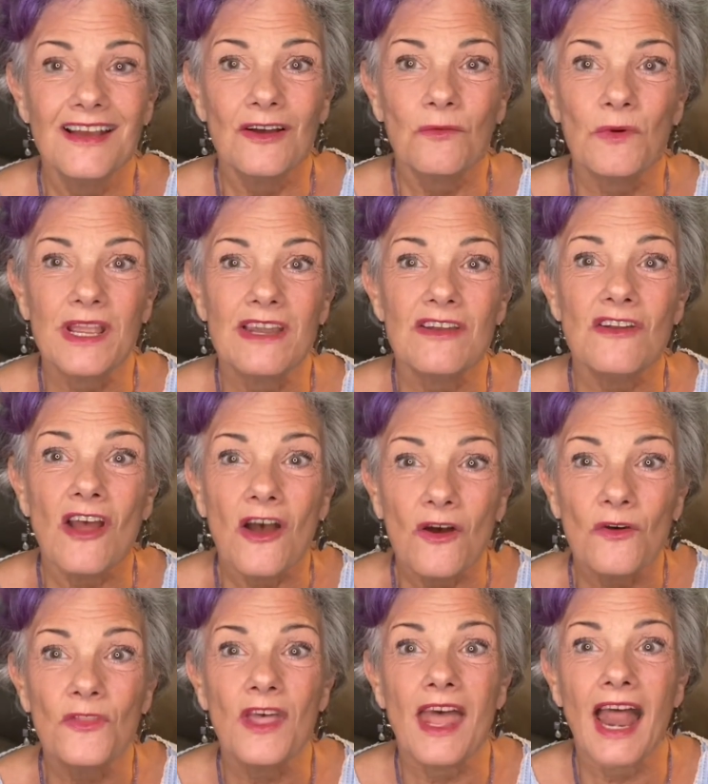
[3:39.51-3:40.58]
We
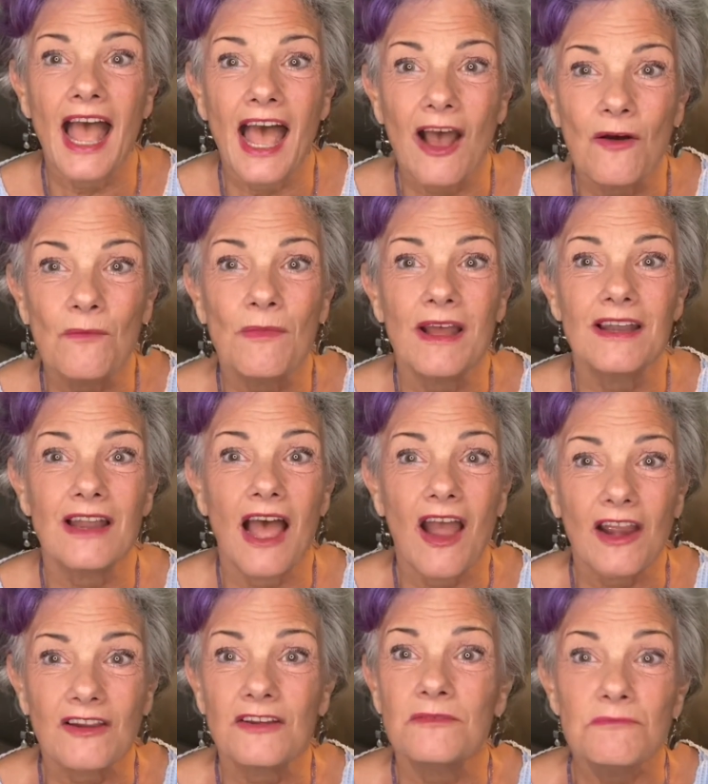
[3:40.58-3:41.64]
know that how much
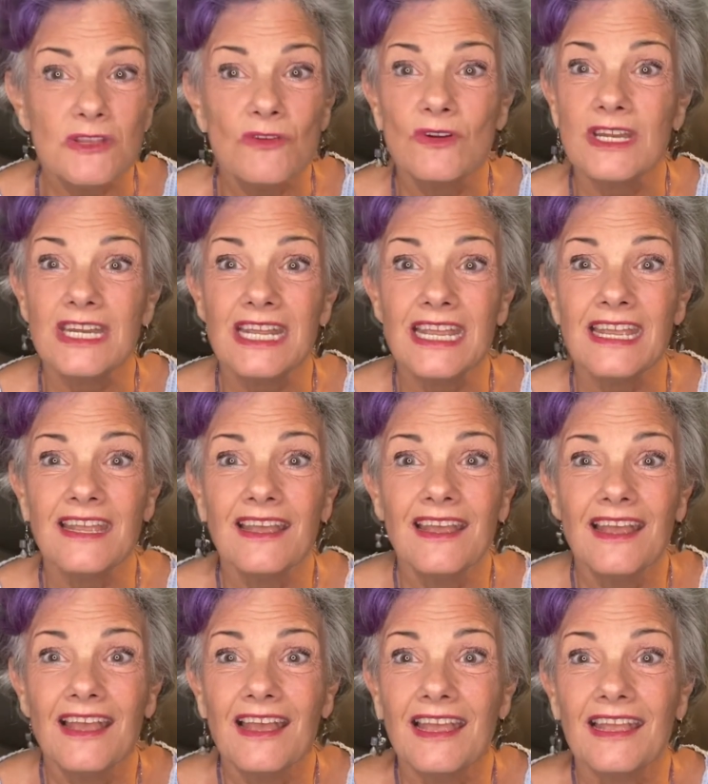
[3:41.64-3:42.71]
our community
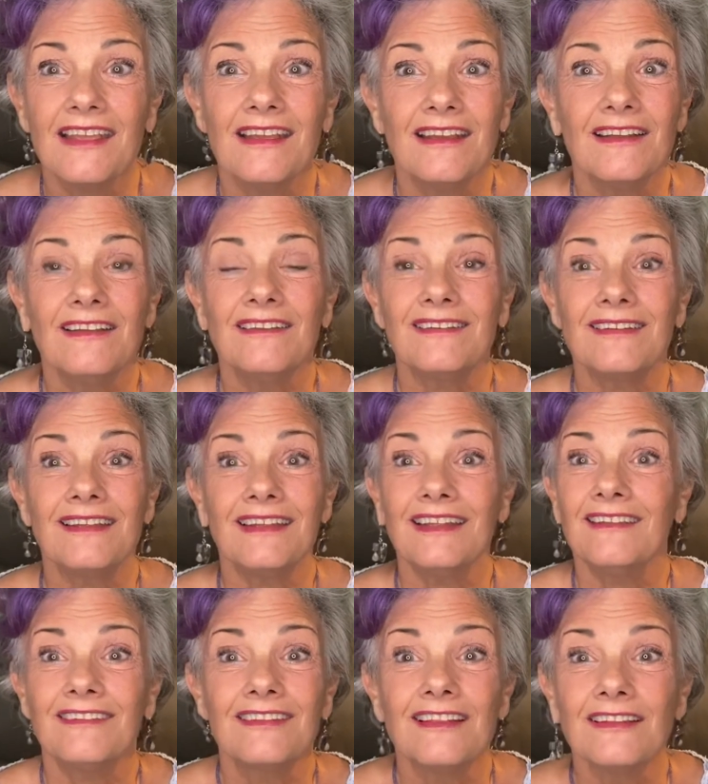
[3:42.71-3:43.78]

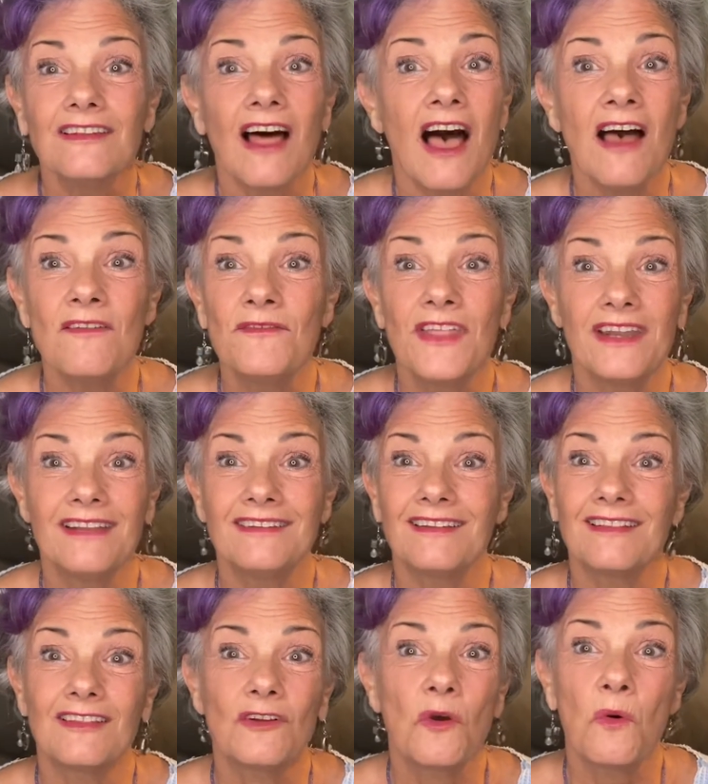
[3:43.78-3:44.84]
is the love that is
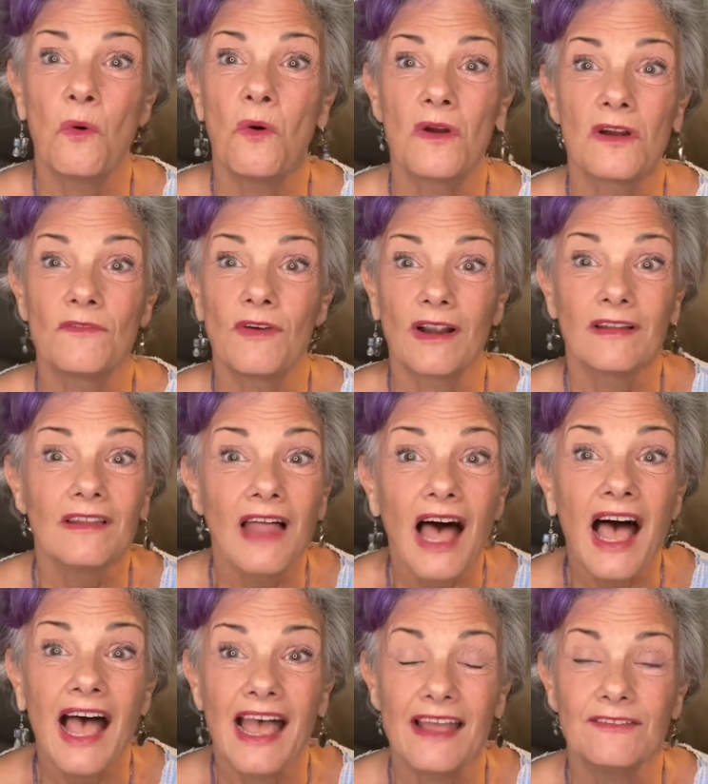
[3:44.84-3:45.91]
at the core of our
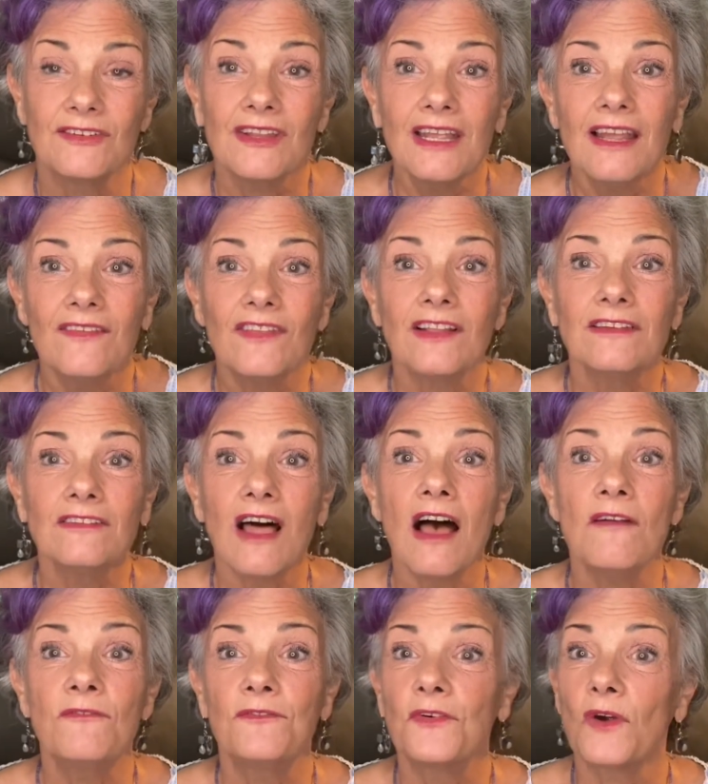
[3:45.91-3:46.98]
lives, the
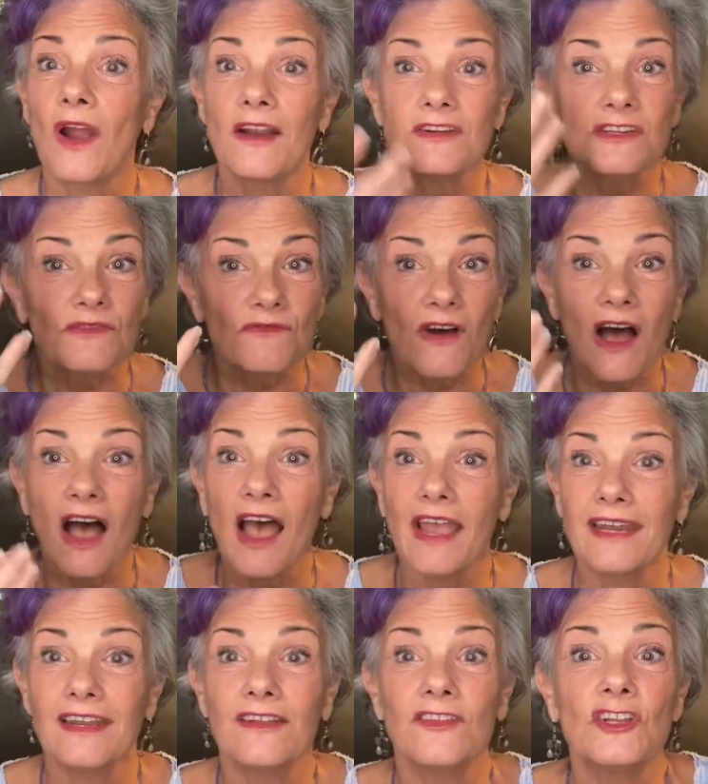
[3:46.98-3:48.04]
love for our
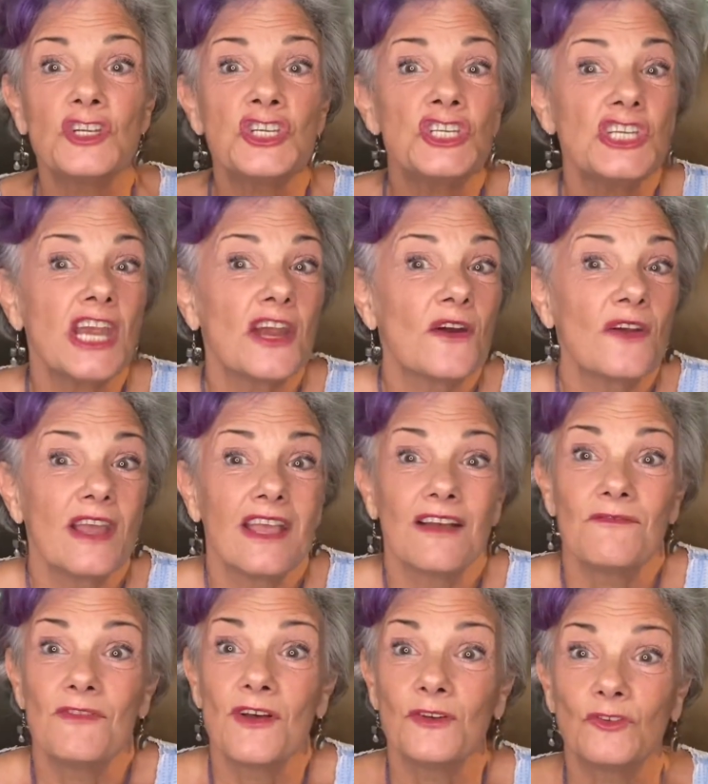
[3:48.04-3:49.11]
divine and the sharing
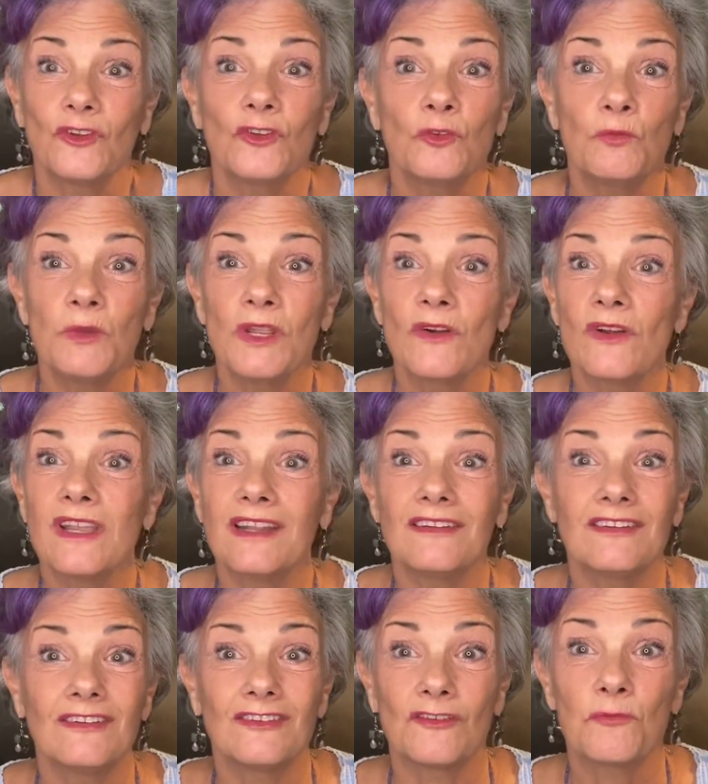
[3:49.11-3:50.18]
of those
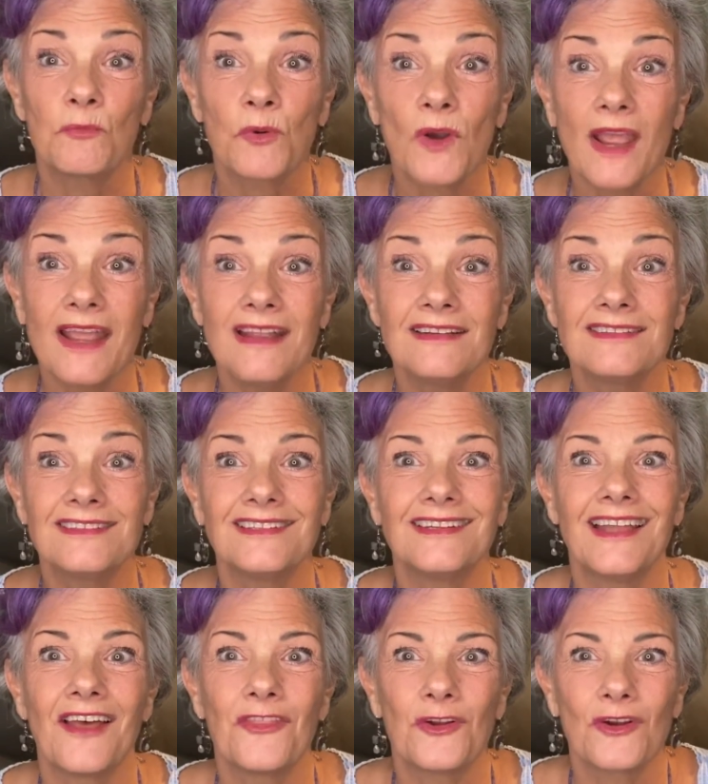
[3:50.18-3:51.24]
experiences of praise
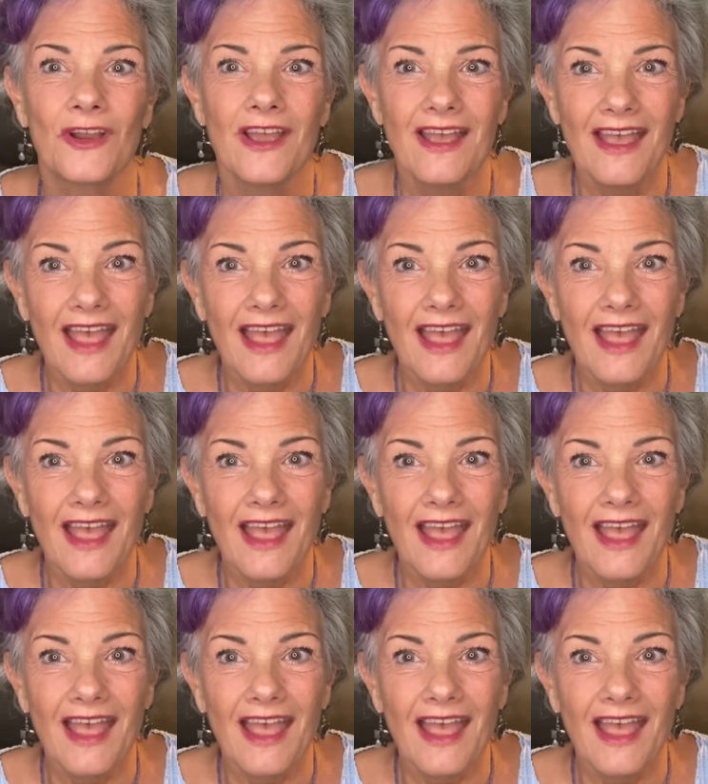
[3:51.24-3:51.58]
together.